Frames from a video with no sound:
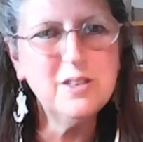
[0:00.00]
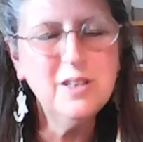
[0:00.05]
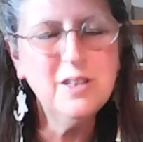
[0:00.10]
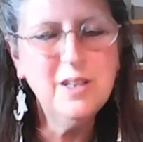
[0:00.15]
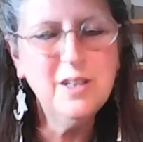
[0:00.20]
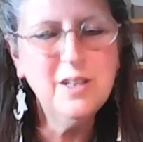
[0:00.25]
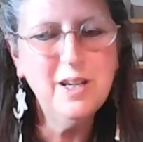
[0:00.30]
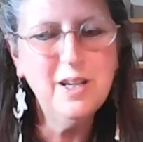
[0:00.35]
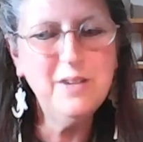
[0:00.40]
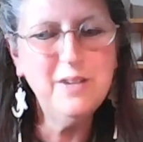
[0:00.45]

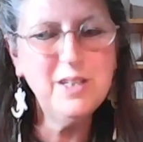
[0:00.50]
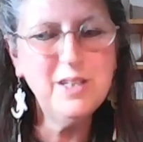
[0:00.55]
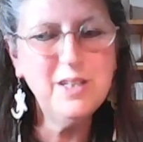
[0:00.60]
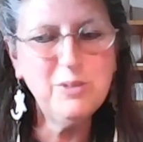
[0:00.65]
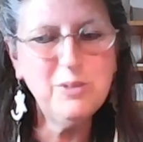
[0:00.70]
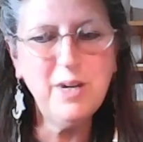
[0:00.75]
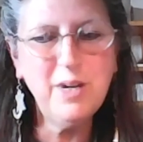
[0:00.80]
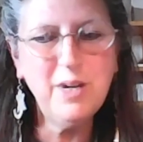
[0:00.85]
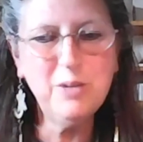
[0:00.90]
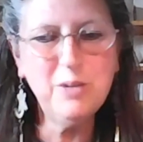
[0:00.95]
And that's why I
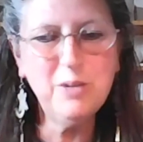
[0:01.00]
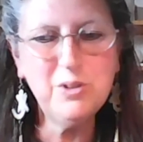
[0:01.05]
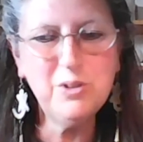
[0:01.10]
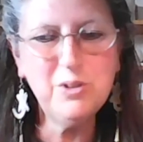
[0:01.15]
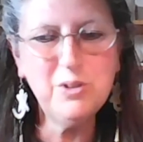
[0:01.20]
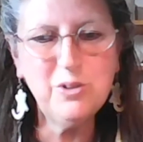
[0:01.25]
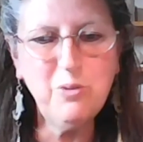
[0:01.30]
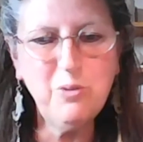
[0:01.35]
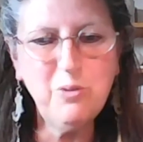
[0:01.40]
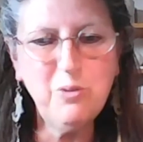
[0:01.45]
was so
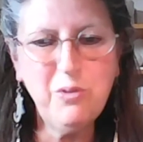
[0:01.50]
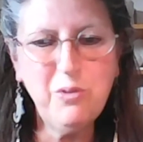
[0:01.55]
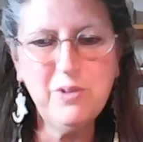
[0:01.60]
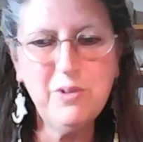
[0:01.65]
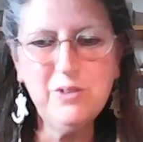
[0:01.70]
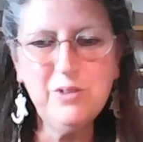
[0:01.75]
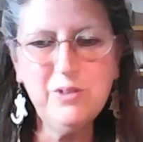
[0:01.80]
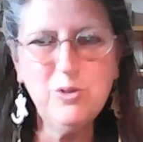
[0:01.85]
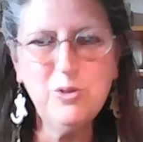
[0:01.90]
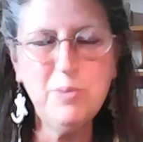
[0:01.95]
thrilled to
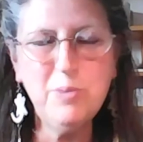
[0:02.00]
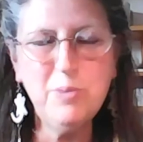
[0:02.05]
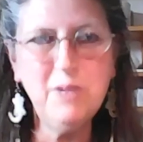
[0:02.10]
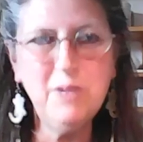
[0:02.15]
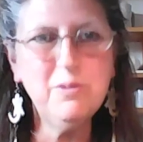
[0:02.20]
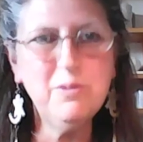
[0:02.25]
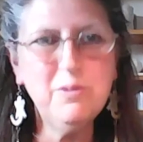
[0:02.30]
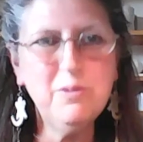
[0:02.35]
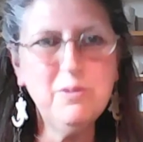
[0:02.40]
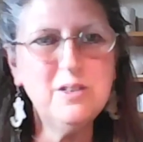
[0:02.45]
be
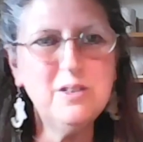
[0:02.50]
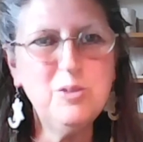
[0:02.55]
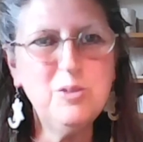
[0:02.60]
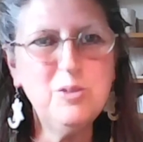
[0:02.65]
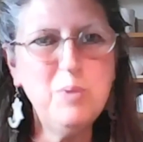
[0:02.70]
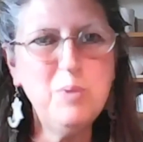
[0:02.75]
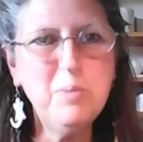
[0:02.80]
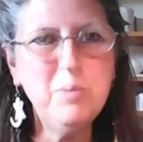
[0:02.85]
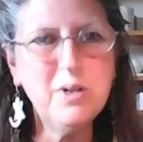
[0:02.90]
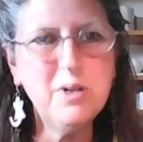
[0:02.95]
invited to be
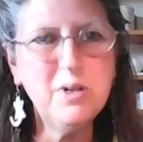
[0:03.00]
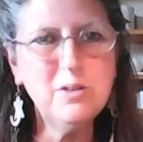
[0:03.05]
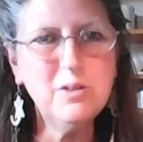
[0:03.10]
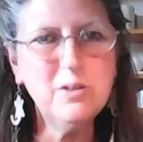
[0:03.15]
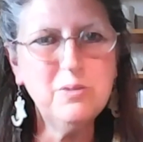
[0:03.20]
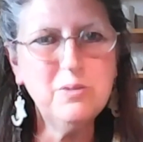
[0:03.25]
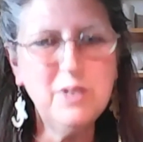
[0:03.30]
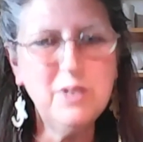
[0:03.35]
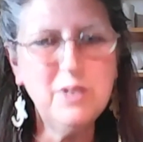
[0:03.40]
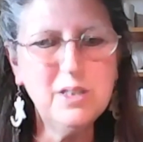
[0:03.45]
part of
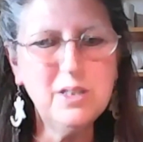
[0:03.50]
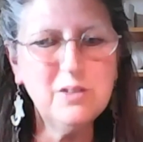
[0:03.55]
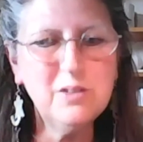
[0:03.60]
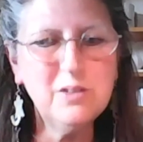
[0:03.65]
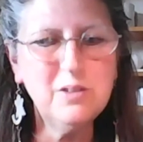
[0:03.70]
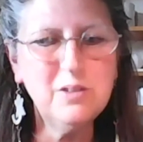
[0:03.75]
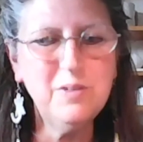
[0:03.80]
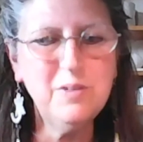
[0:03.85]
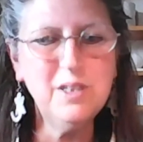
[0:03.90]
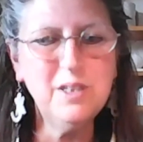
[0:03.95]
this, because I
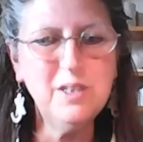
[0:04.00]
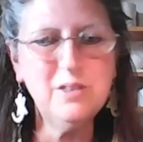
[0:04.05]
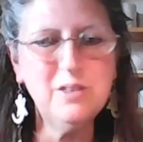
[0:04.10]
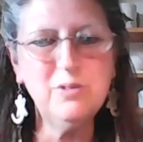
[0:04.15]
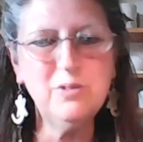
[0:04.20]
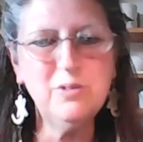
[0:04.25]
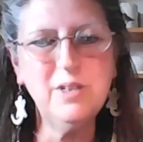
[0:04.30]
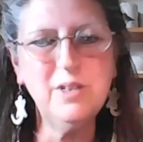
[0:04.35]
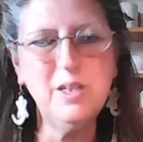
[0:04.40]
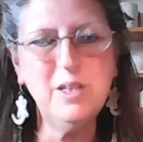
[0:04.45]
think it's
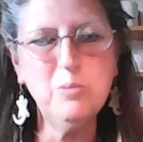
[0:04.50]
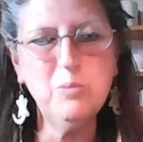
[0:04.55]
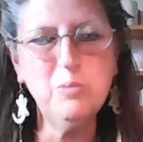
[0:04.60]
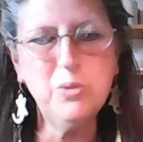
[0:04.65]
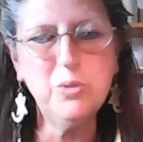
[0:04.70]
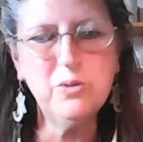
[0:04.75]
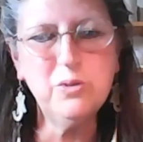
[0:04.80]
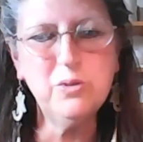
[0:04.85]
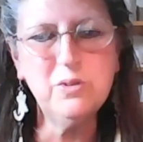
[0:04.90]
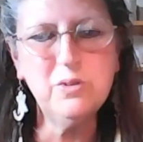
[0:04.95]
really
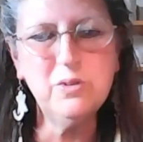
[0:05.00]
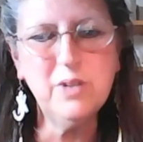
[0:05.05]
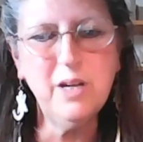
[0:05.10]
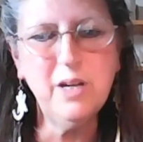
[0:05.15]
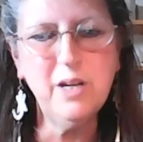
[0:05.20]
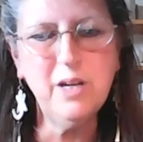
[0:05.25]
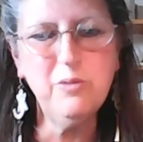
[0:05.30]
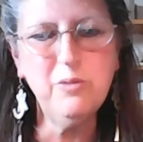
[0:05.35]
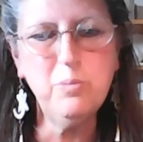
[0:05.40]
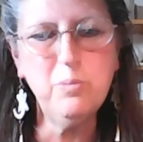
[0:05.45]
important to have
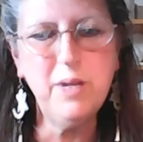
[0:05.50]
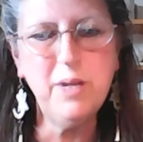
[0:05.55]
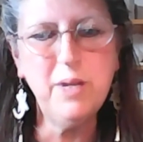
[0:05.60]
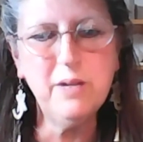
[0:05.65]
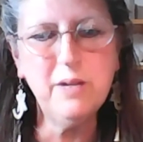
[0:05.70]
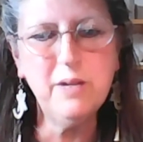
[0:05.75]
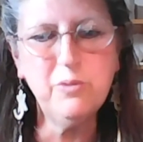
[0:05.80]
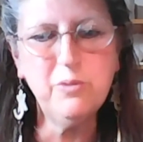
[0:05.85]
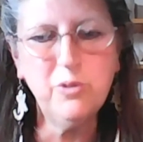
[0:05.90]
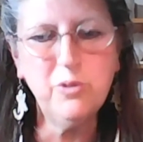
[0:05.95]
a
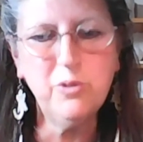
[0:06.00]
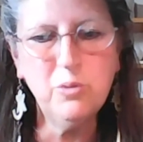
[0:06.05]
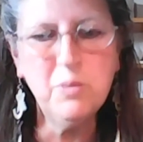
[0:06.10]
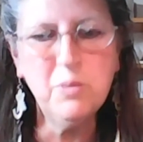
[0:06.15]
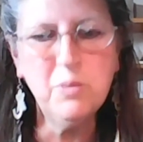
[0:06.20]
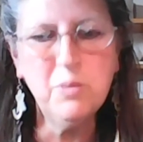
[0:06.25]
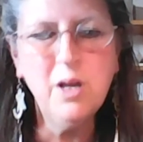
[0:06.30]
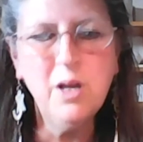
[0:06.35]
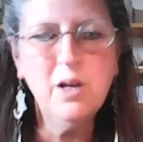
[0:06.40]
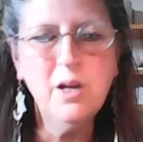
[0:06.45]
platform
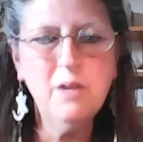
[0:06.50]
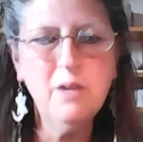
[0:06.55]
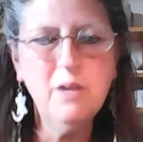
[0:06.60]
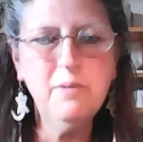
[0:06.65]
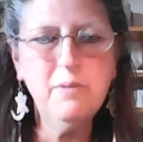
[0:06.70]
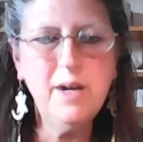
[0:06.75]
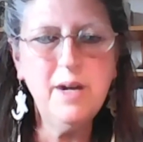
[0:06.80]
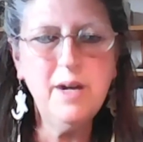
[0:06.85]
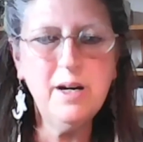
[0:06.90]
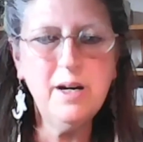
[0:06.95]

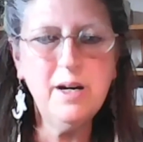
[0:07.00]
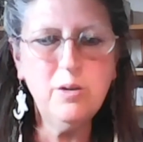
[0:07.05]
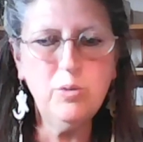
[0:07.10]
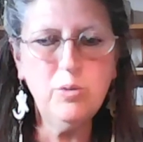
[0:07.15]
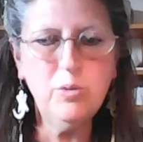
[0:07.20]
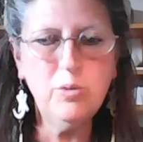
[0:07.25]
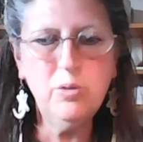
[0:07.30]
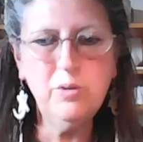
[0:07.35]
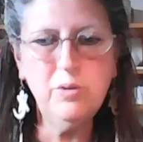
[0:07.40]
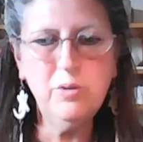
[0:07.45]
where all
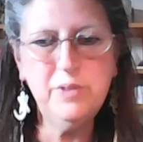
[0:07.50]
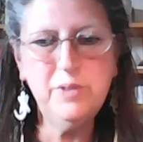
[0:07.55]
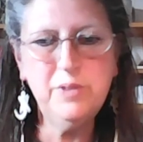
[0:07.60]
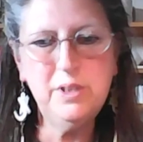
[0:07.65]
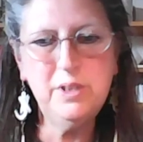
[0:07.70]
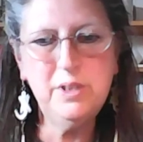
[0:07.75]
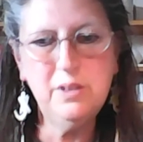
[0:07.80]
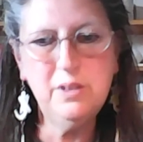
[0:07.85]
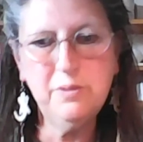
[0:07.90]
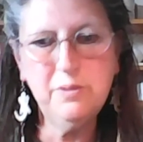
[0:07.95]
of these
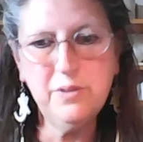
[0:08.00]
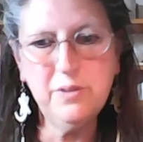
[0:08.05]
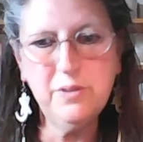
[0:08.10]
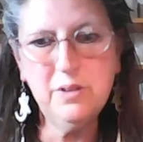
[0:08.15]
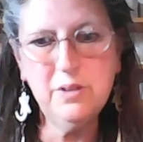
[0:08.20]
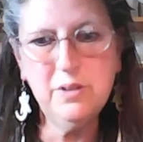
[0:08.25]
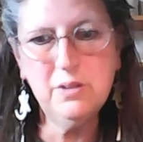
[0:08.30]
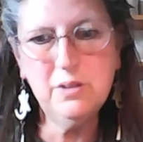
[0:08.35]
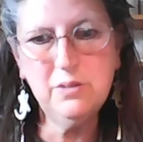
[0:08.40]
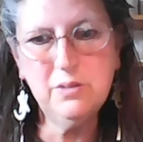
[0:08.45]
different
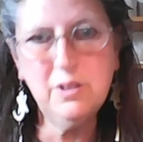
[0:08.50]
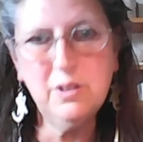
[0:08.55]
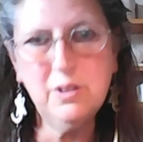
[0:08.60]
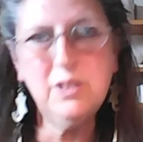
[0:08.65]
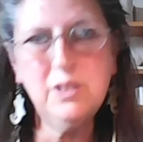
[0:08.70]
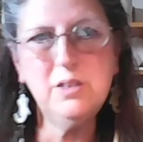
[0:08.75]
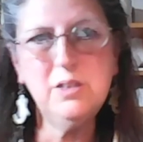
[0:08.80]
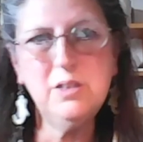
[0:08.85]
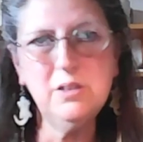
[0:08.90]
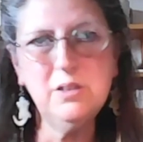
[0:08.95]

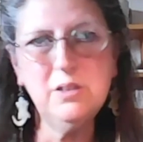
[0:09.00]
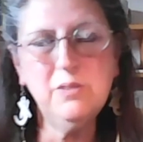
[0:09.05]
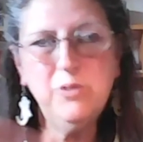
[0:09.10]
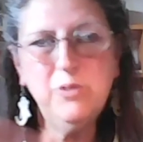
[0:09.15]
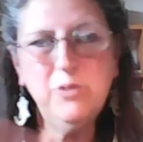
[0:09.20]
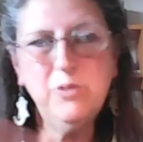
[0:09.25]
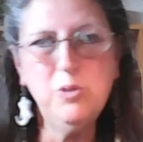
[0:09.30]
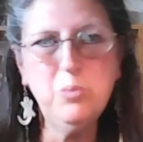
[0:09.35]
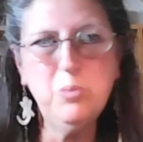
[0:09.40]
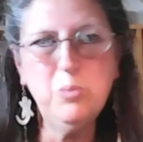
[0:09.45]
traditions and
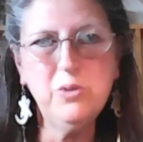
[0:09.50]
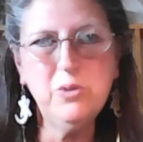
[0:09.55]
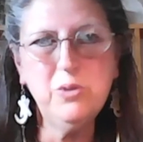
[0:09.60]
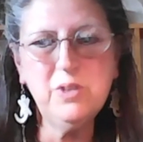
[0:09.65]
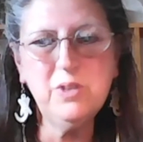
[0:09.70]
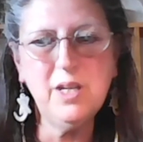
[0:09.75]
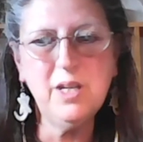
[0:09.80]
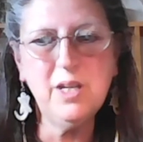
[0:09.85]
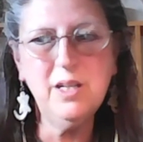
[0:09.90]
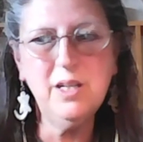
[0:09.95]
viewpoints
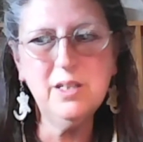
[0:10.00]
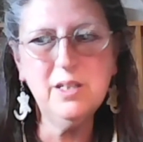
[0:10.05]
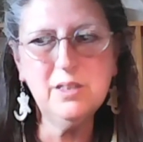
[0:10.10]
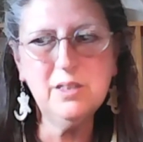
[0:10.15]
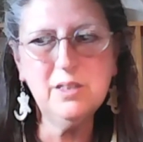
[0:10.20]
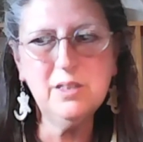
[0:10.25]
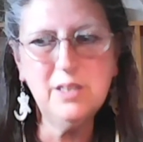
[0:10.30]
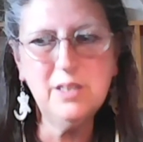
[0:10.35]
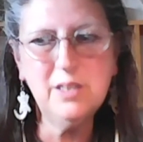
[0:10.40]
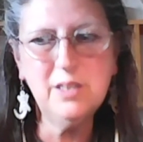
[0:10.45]
can
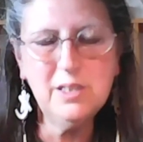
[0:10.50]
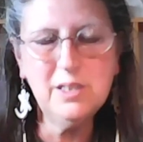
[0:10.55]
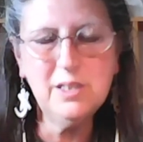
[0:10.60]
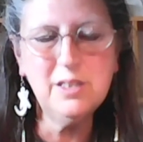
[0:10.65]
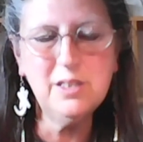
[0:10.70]
exist,